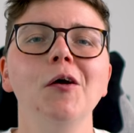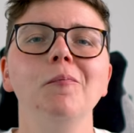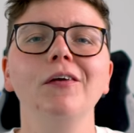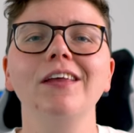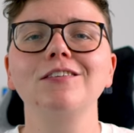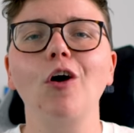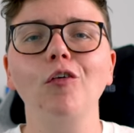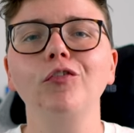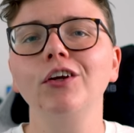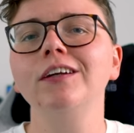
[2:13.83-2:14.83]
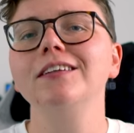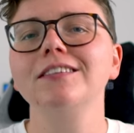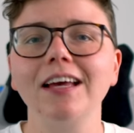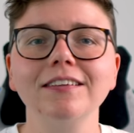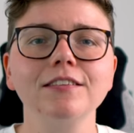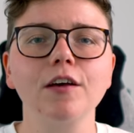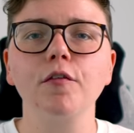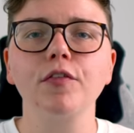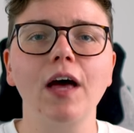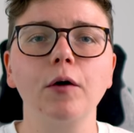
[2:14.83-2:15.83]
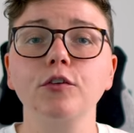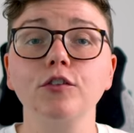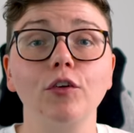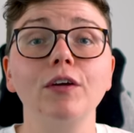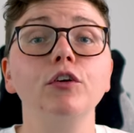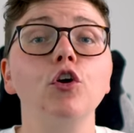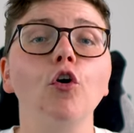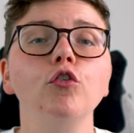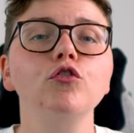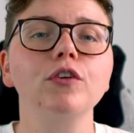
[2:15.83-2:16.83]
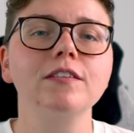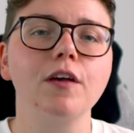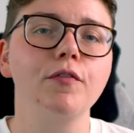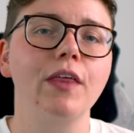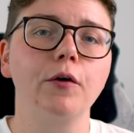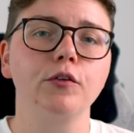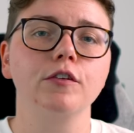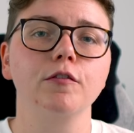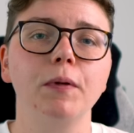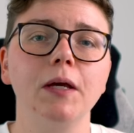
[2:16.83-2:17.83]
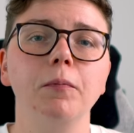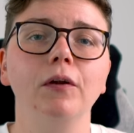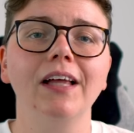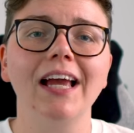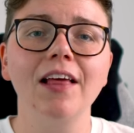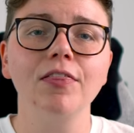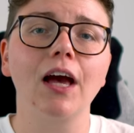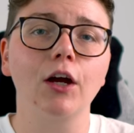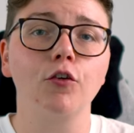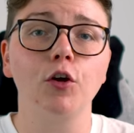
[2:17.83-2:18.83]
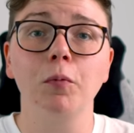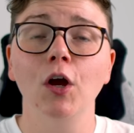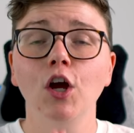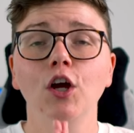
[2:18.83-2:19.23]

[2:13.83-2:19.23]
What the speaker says: but there's often tens of thousands or even hundreds of thousands of people in that group